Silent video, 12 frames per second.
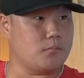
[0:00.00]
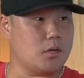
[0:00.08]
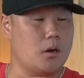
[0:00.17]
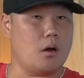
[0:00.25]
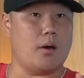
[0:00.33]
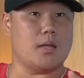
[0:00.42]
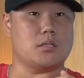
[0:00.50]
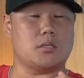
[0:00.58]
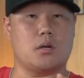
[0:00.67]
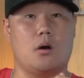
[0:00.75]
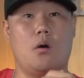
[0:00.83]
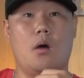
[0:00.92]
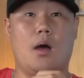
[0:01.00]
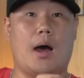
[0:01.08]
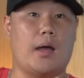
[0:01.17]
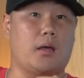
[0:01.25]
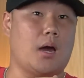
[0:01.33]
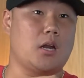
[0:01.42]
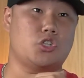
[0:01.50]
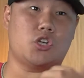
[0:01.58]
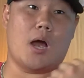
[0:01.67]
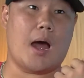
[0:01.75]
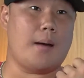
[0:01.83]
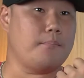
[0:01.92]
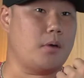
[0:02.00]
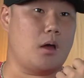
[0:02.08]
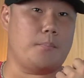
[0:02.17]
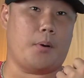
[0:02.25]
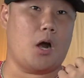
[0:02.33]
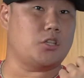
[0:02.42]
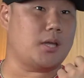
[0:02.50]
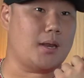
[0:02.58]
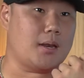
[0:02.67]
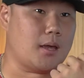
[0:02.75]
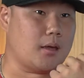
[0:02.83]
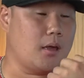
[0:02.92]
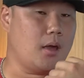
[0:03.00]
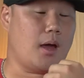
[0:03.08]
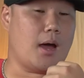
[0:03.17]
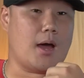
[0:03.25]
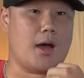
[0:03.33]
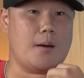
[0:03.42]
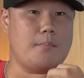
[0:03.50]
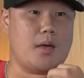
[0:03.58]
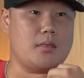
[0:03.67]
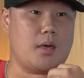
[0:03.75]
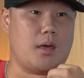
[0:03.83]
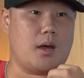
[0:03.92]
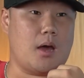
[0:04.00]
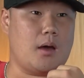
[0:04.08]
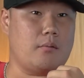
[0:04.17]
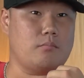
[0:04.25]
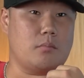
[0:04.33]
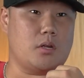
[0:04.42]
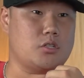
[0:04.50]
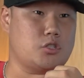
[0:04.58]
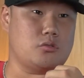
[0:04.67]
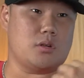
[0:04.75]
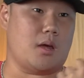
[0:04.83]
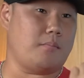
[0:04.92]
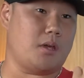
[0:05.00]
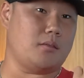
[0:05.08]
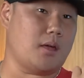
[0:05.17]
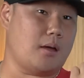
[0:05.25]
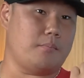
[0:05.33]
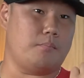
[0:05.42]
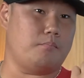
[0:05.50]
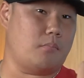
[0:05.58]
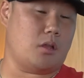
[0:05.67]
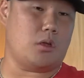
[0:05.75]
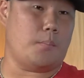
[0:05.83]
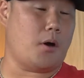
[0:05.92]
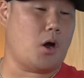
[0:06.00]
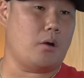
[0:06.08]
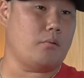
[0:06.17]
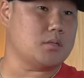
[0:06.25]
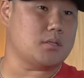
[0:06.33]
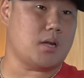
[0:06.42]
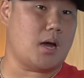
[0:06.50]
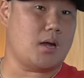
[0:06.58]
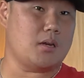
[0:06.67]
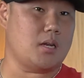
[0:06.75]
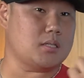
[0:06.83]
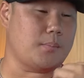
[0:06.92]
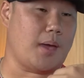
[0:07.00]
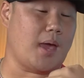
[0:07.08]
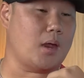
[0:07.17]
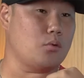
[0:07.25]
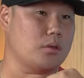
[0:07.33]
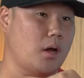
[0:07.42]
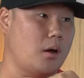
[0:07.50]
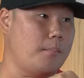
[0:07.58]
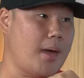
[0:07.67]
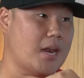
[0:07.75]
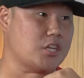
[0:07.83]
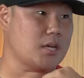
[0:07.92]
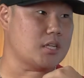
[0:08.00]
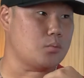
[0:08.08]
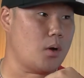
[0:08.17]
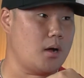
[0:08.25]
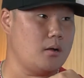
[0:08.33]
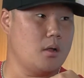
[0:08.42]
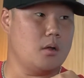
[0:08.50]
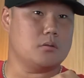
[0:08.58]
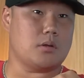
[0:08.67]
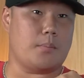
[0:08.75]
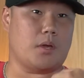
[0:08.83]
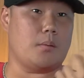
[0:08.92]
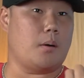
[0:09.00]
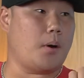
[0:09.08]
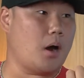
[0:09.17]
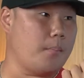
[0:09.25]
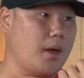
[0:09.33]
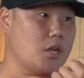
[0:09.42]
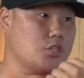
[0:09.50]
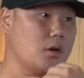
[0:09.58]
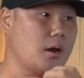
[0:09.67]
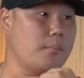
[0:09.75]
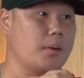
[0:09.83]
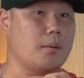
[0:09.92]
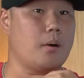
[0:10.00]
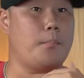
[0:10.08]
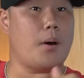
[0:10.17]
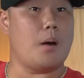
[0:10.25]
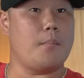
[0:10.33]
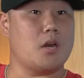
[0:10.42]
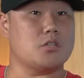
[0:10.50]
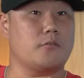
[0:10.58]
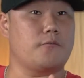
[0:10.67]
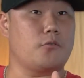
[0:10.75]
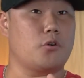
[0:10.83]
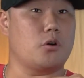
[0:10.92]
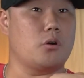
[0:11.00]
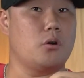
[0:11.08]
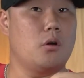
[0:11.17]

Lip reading: You know, and so I got a job bartending. And then as soon as that the bar was needing some hand with managing as well, so I became a bar manager. I became a bar manager for.